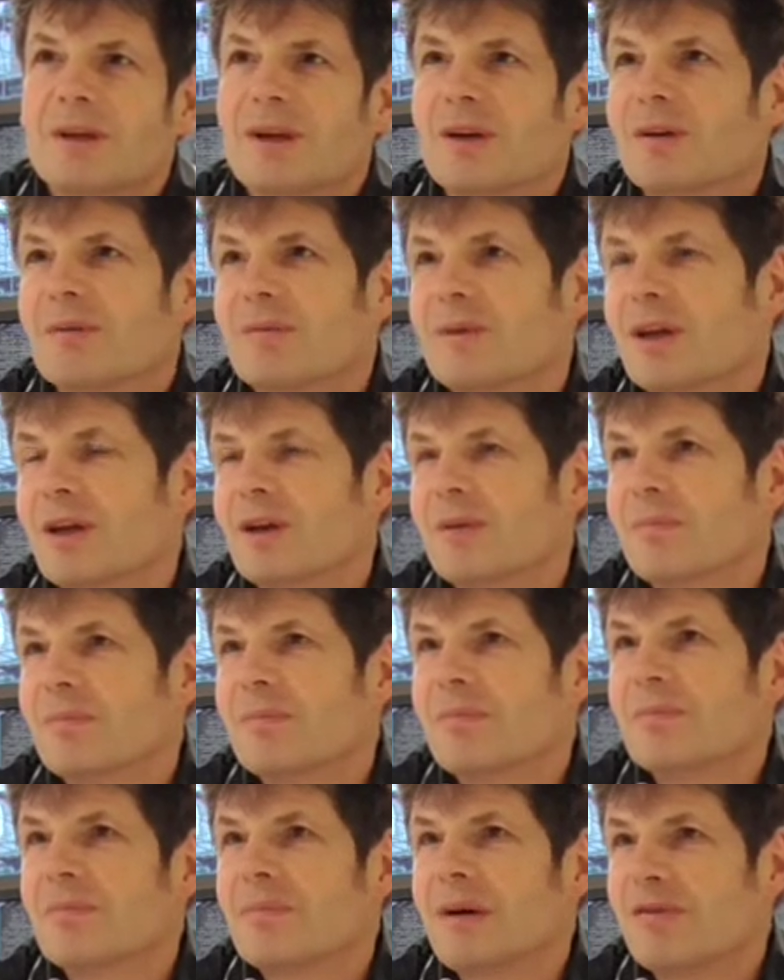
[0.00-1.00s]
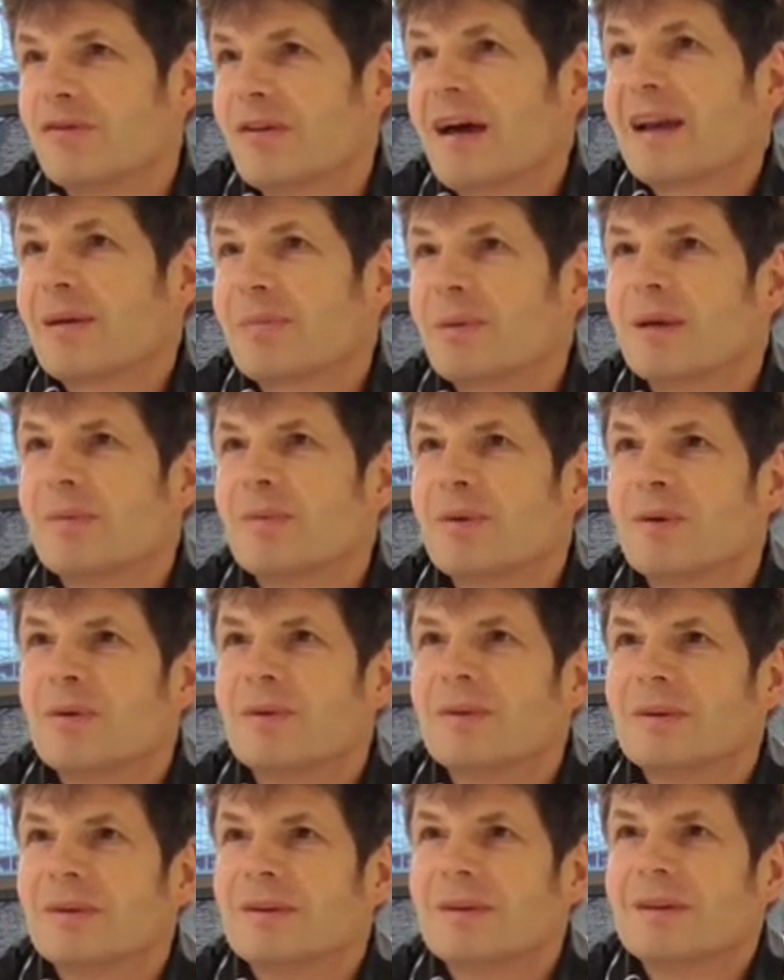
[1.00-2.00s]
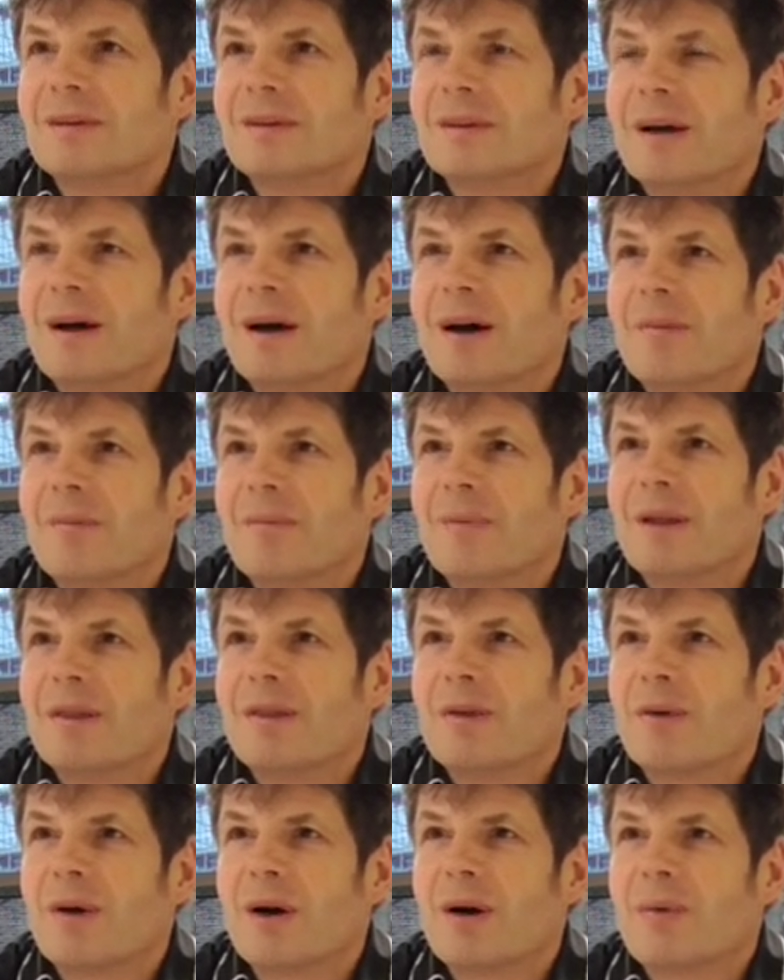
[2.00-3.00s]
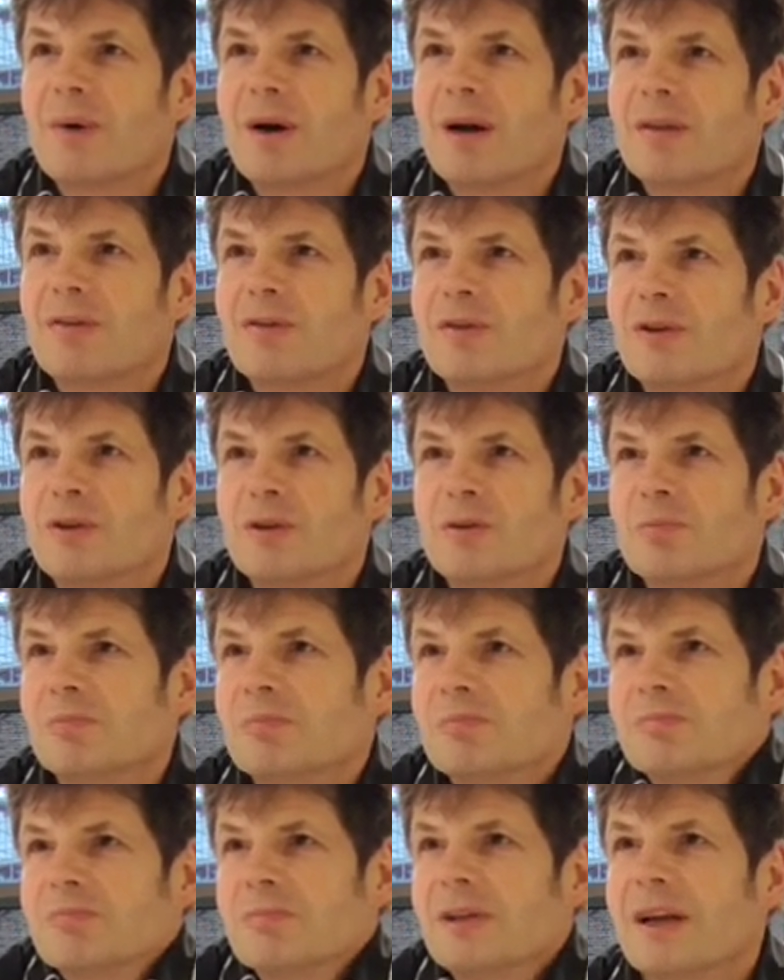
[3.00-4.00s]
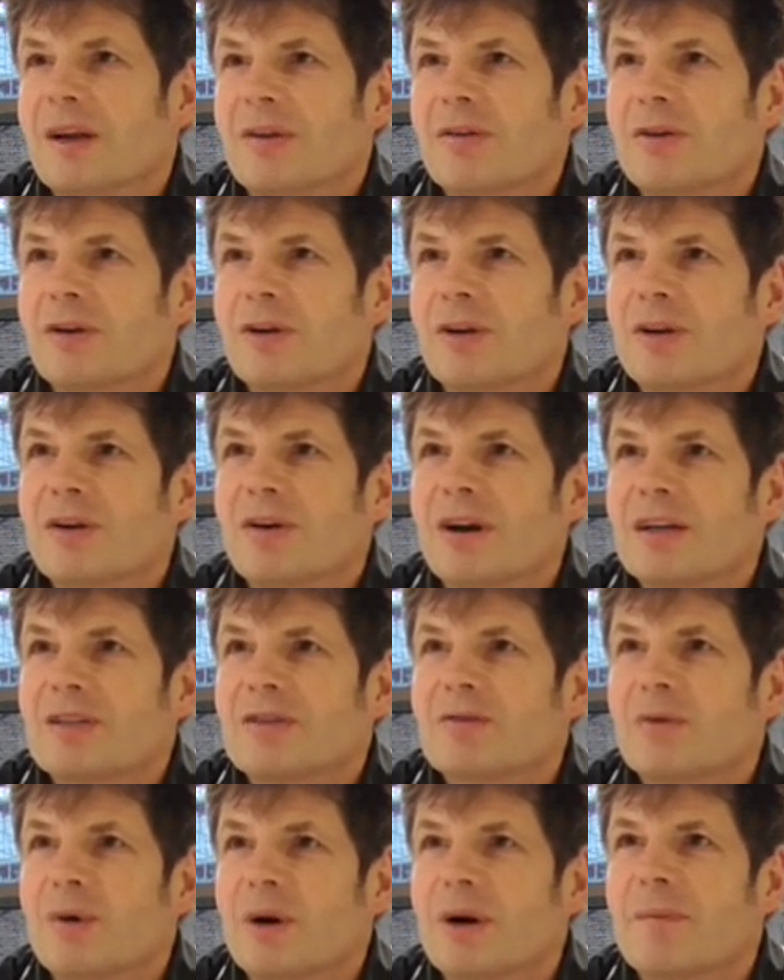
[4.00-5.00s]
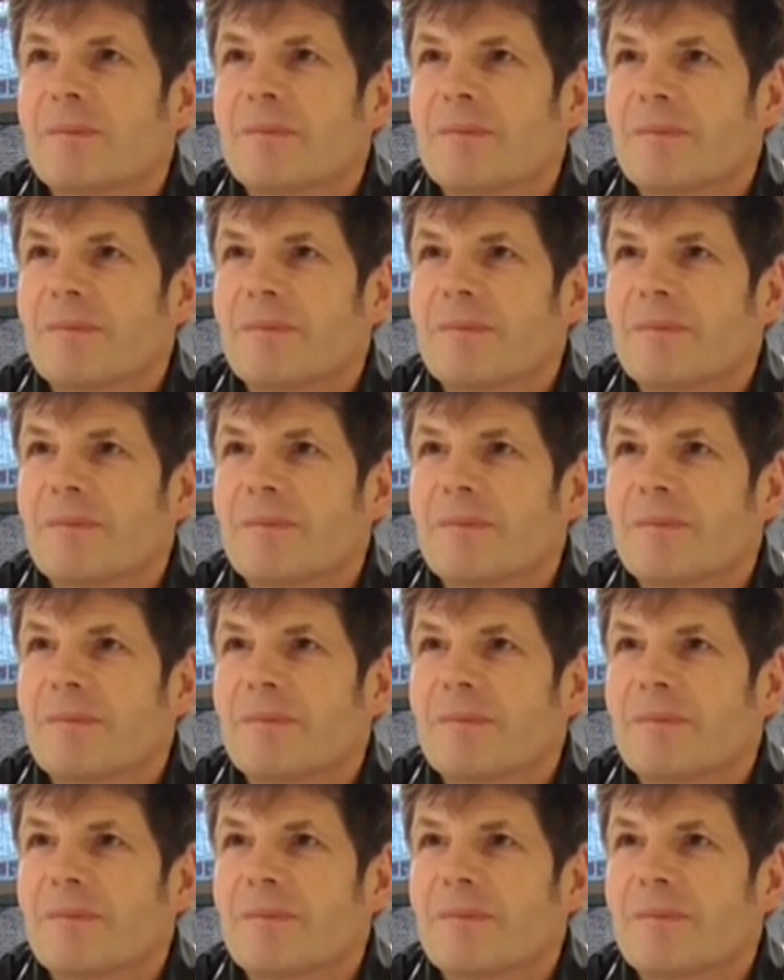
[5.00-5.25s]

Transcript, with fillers: can going to affect people um, in the right way through you know through good creative work.